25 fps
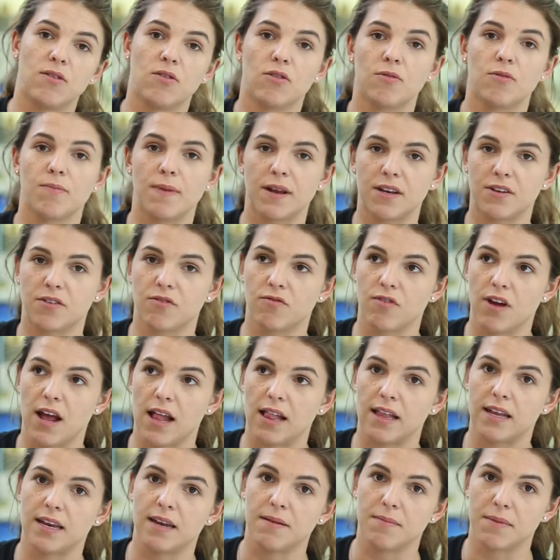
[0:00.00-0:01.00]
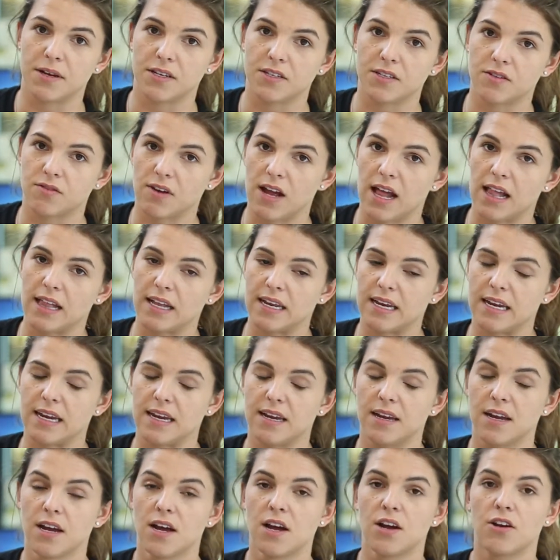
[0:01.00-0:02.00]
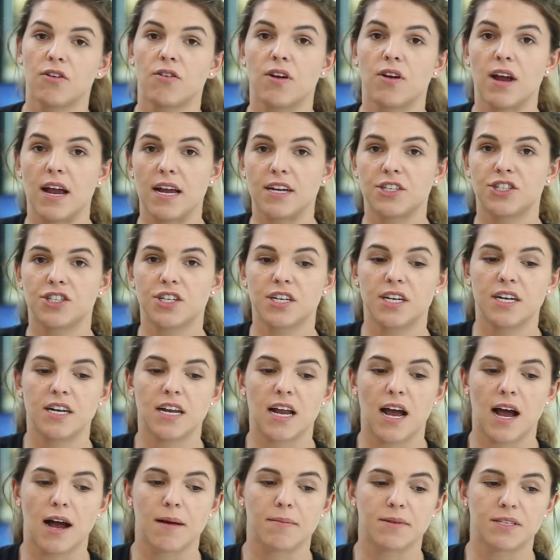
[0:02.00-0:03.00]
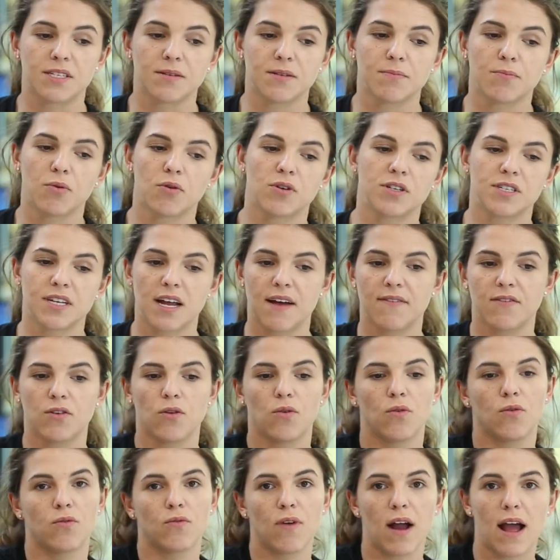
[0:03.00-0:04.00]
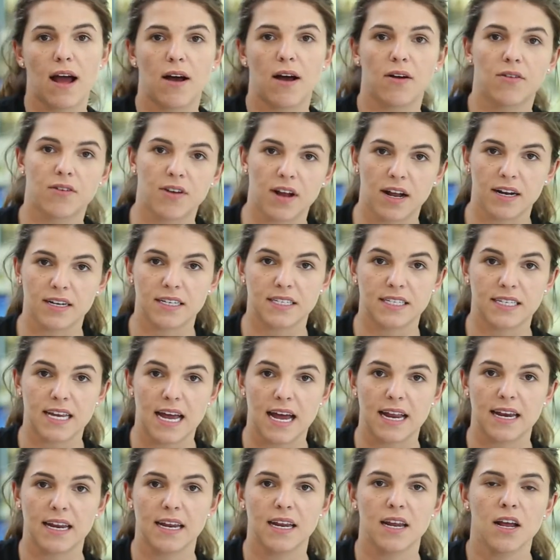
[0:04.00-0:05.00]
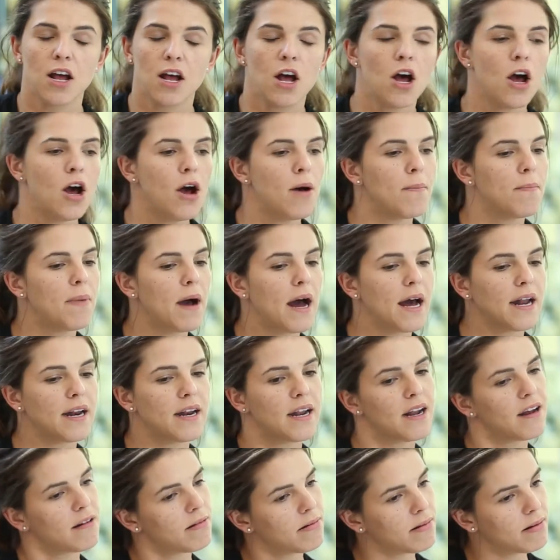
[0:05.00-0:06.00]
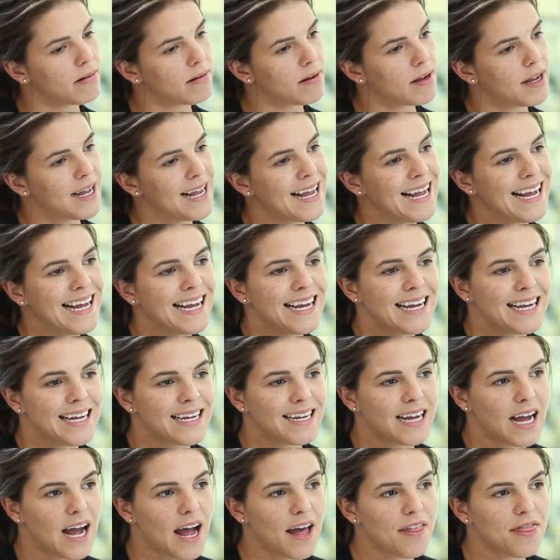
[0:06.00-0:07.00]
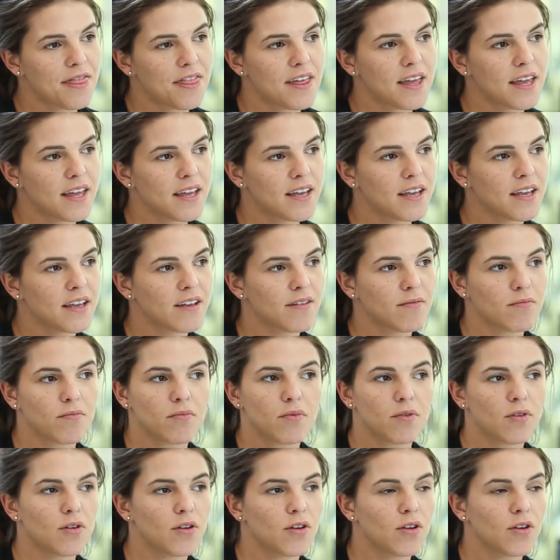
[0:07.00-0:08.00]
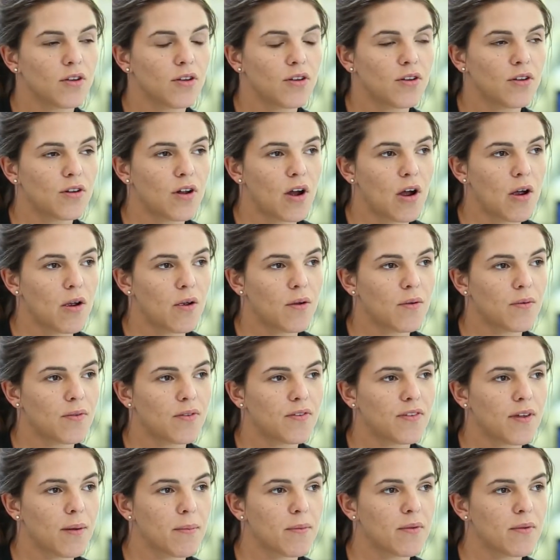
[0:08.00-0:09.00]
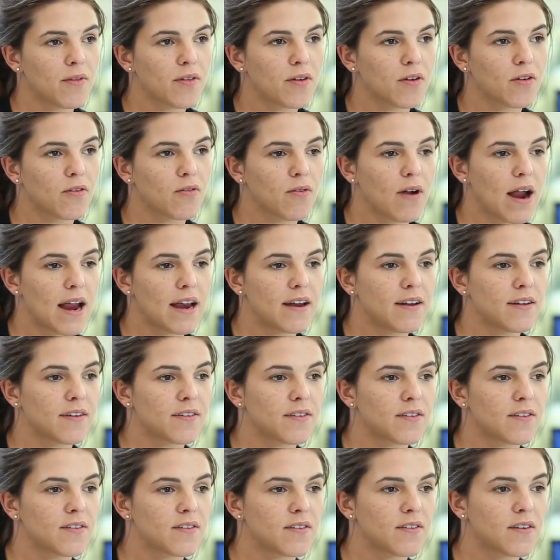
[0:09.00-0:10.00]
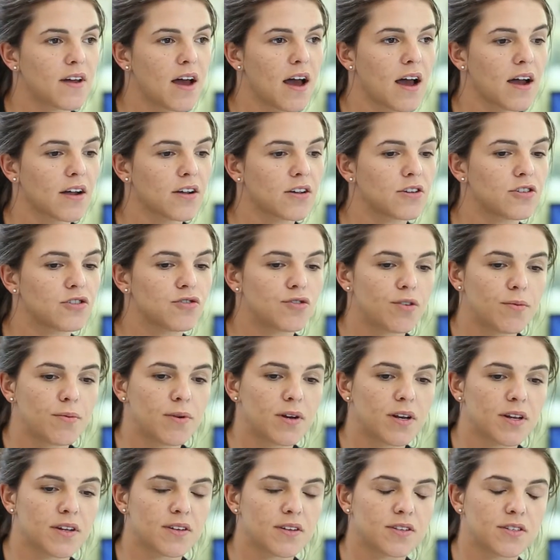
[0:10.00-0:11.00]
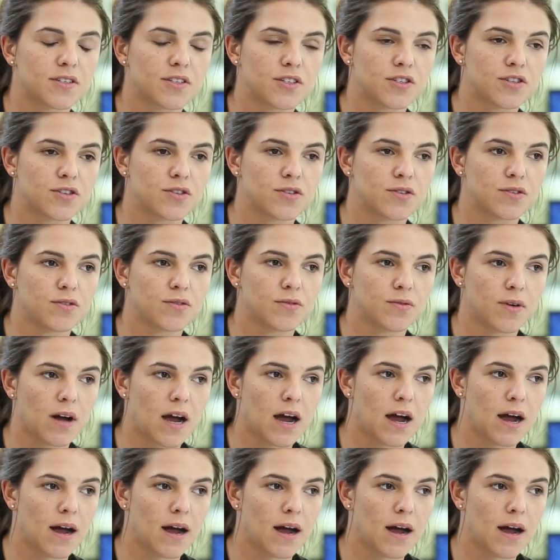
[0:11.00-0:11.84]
augmented reality, mixed reality creation. It's important to have an all-round understanding. But I think, you know, some of the greatest contributors to